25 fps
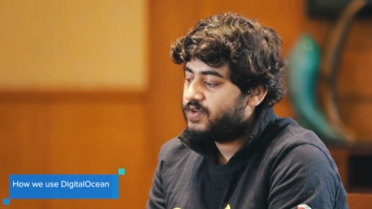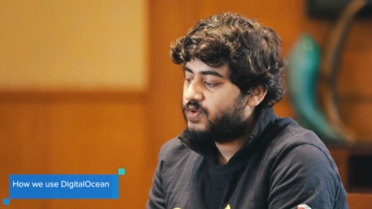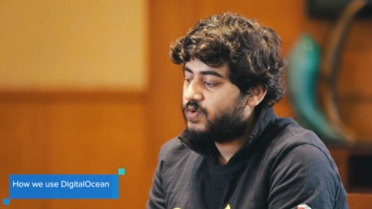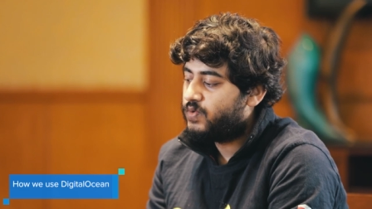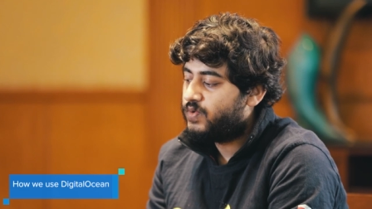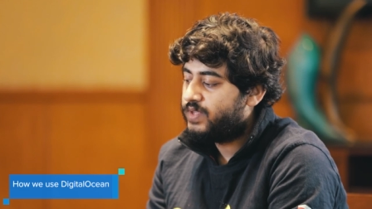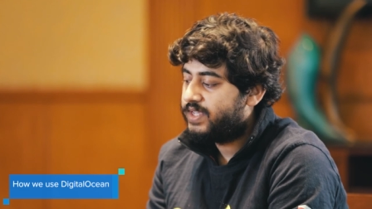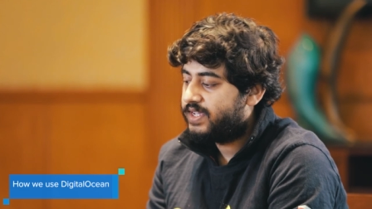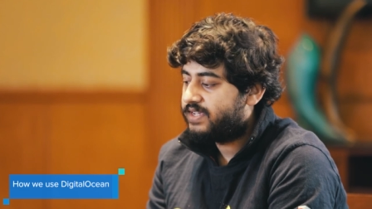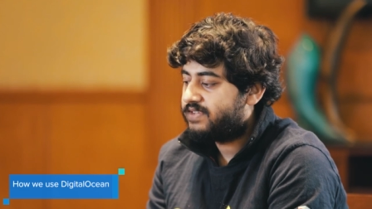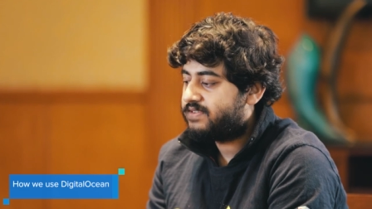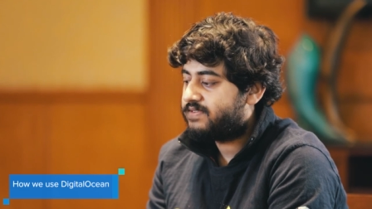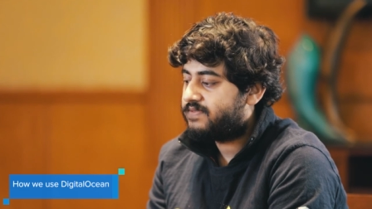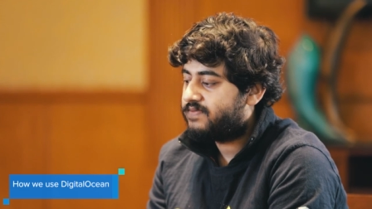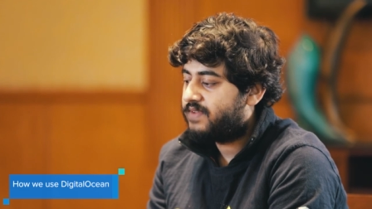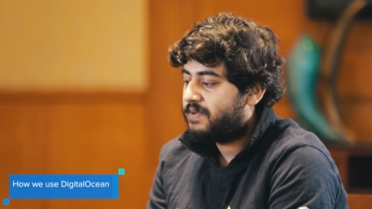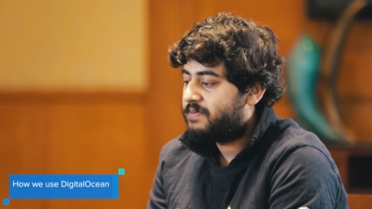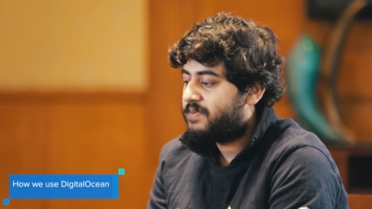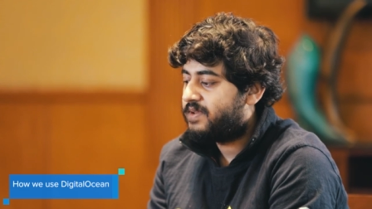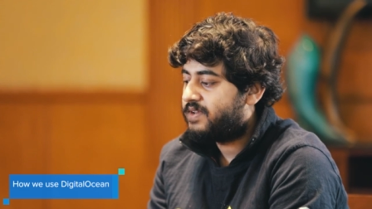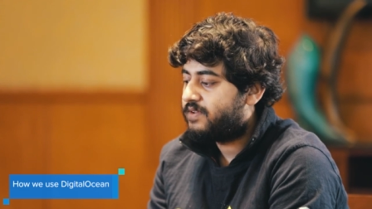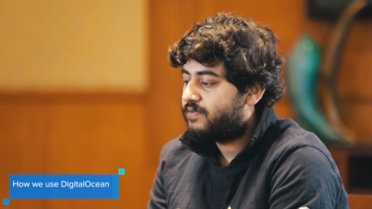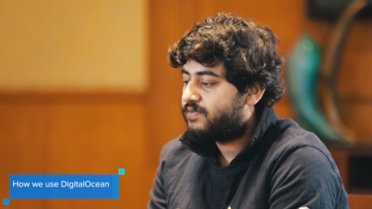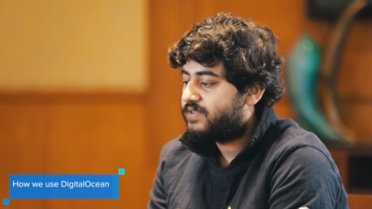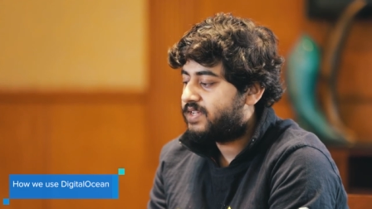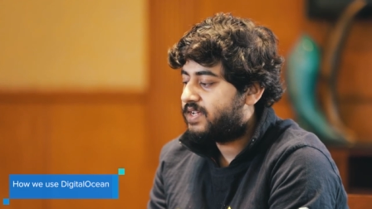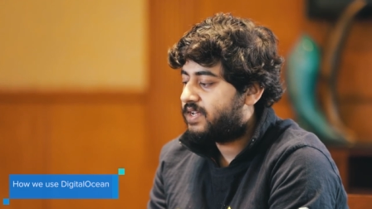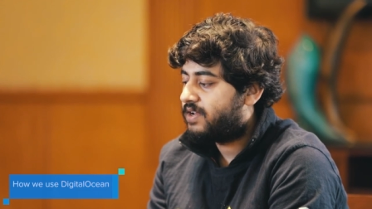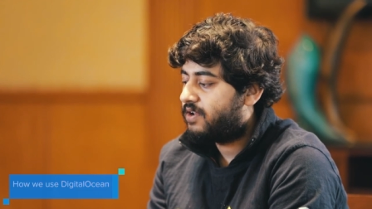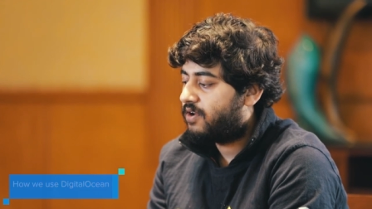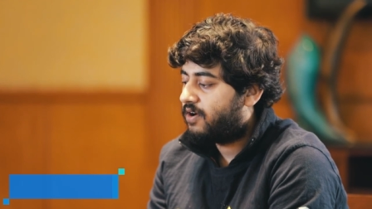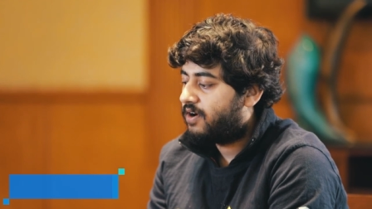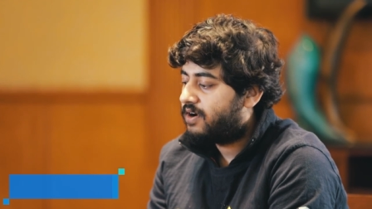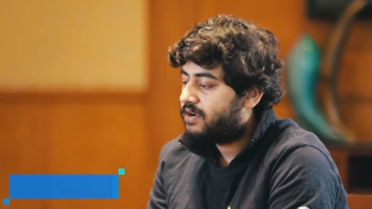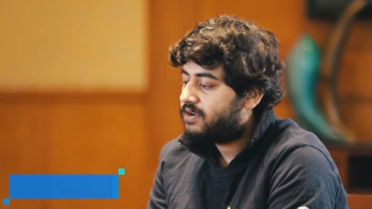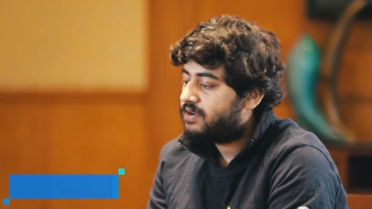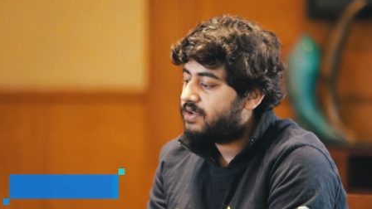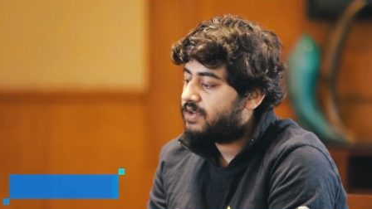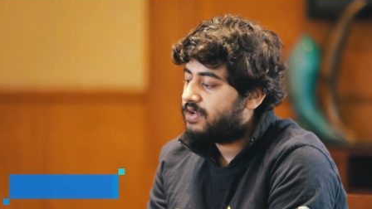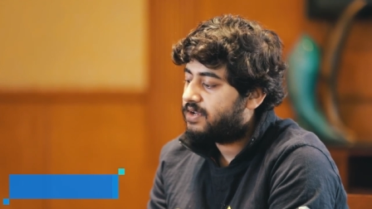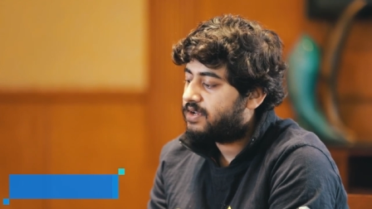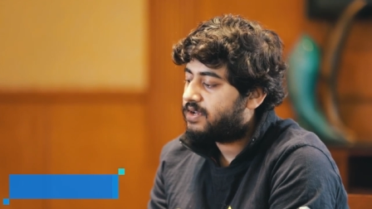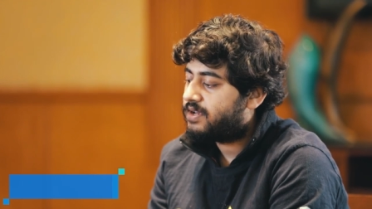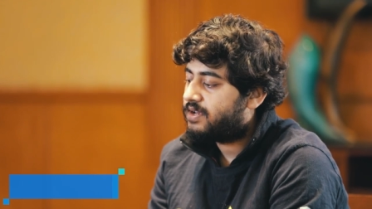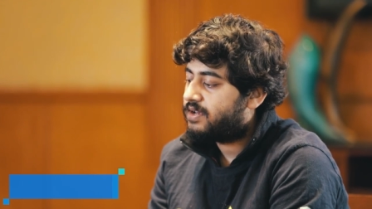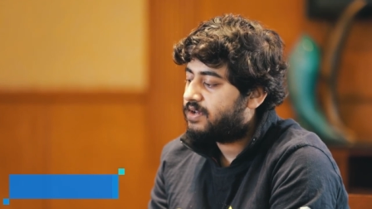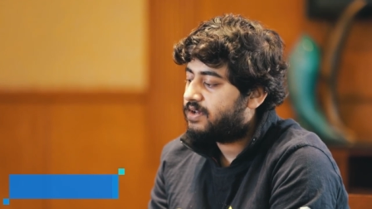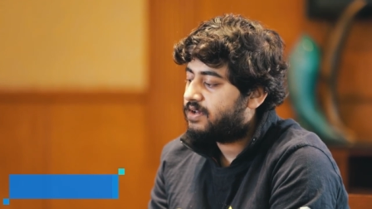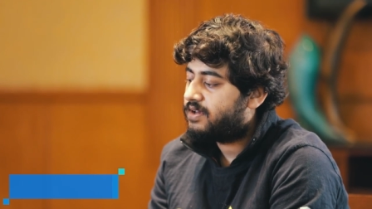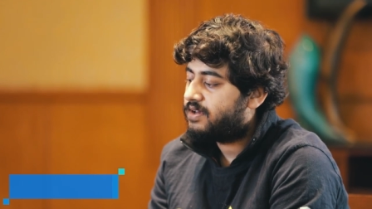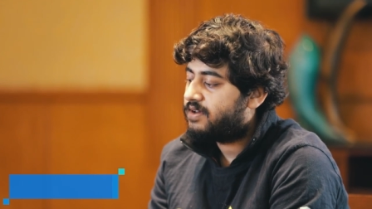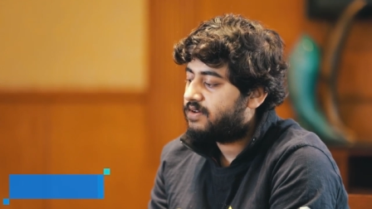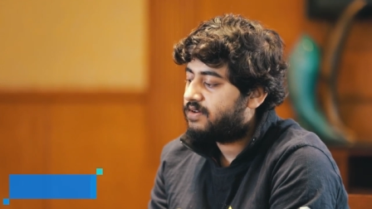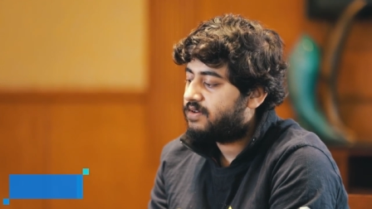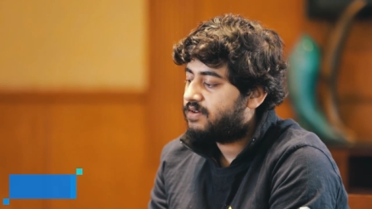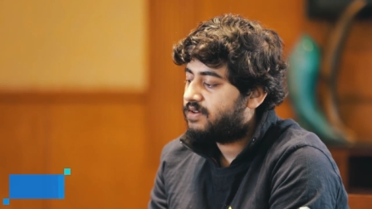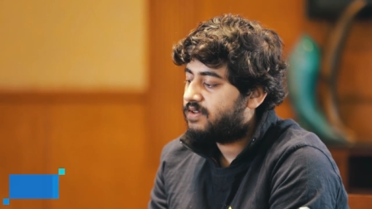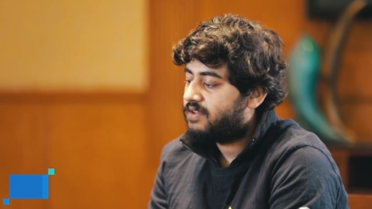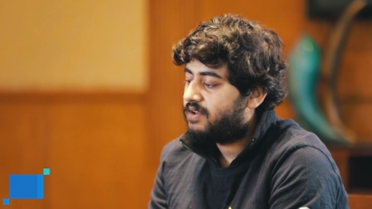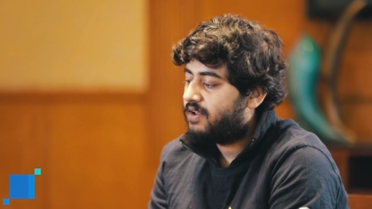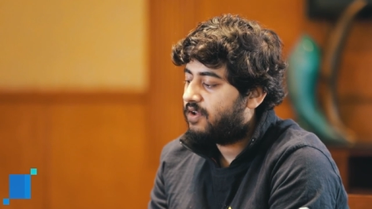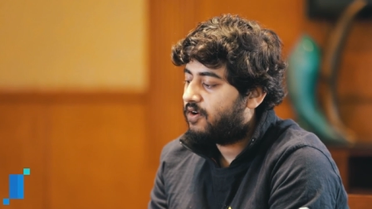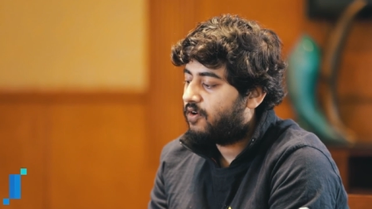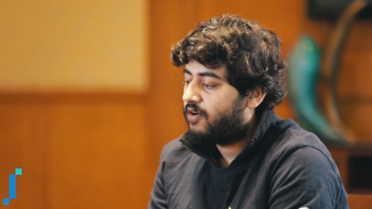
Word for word: two things we have been using a lot uh,